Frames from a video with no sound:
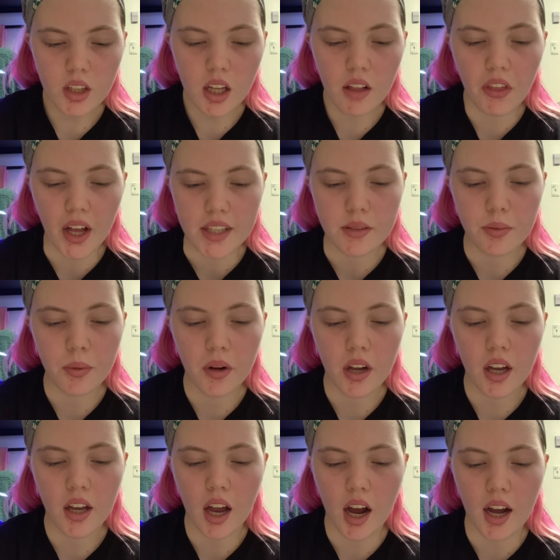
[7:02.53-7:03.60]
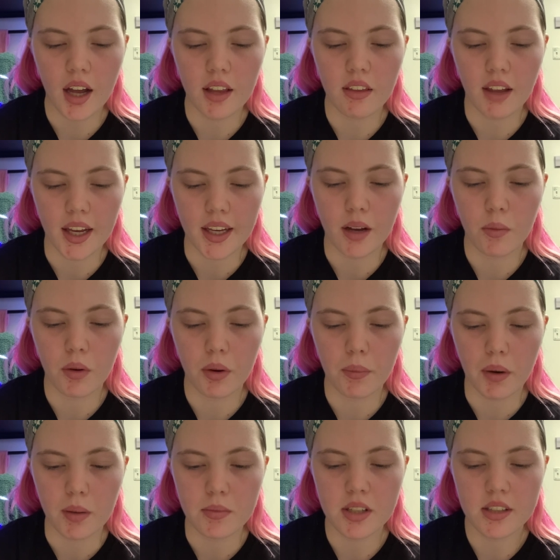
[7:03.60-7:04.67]
That's why I like it when
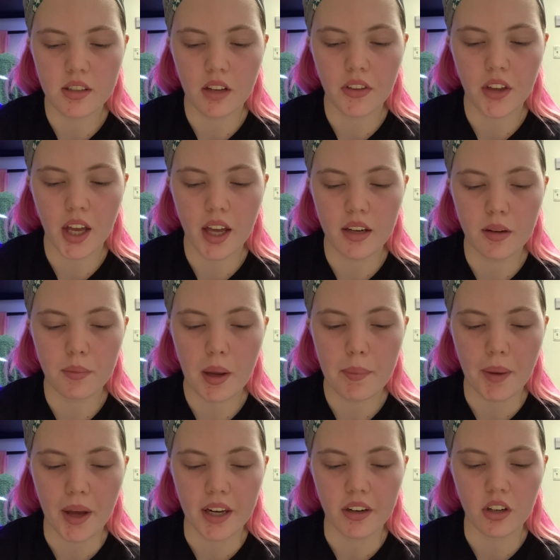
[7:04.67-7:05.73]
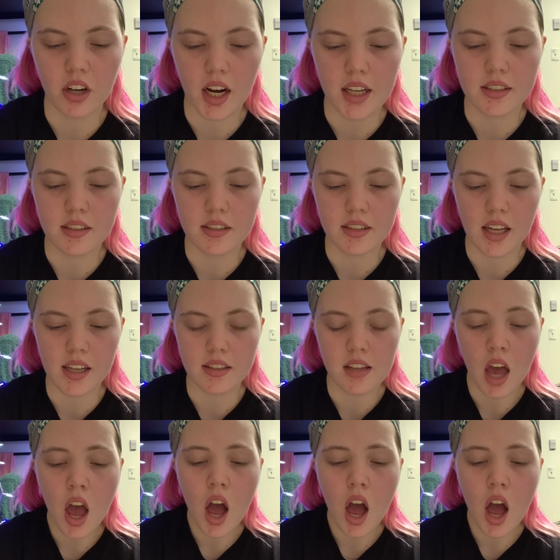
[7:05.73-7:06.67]
Mom sits on the end of my bed and cries and says,